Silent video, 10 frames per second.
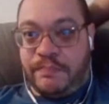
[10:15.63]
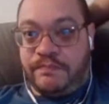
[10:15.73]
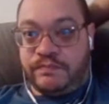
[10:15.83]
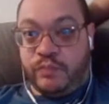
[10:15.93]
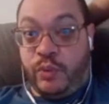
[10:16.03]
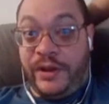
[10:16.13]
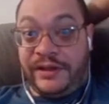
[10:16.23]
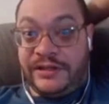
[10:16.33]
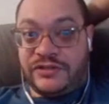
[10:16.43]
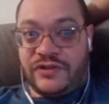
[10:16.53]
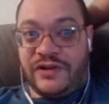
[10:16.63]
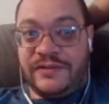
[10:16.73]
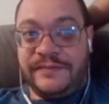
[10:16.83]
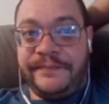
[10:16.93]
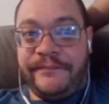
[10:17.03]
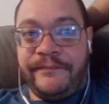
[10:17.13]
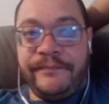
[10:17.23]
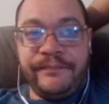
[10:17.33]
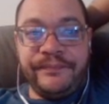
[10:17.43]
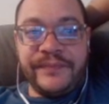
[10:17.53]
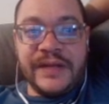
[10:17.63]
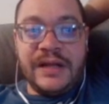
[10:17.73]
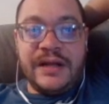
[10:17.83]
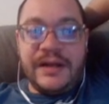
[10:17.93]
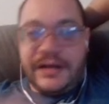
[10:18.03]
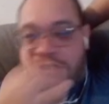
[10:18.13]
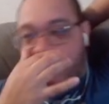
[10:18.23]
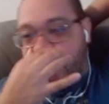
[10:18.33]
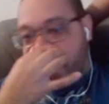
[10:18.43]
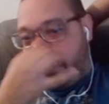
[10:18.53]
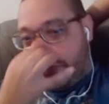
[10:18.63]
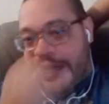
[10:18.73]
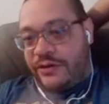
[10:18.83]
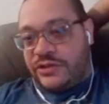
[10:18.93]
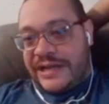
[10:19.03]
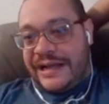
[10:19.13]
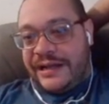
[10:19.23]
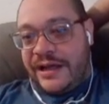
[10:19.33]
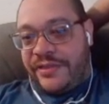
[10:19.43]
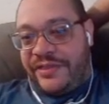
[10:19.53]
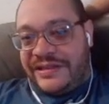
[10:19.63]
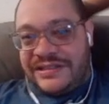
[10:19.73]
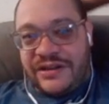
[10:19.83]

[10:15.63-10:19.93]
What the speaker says: really strong. Next up, we have a Thanos Alioth. This is our